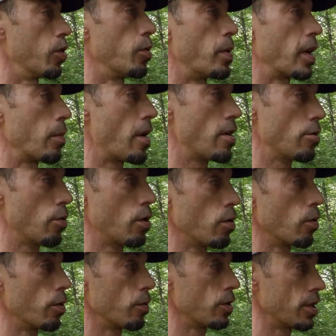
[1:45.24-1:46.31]
bigger bears were
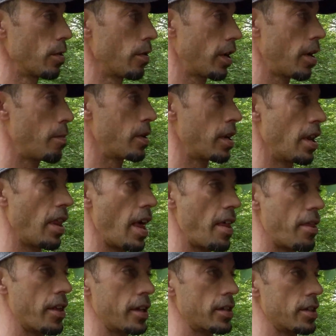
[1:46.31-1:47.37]
doing was they were coming into that
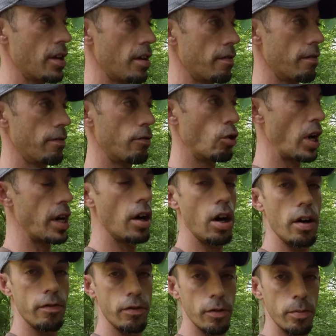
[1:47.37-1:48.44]
thick stuff right off
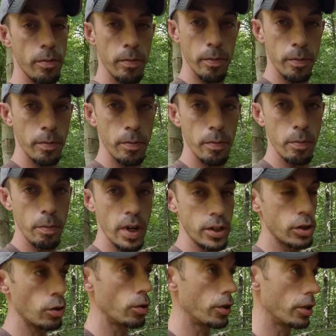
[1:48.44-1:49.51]
from my
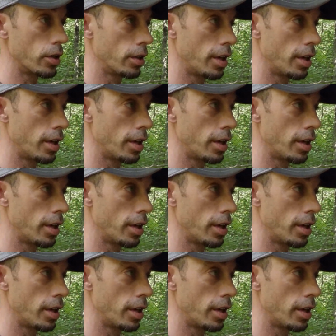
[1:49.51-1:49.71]
shoulder.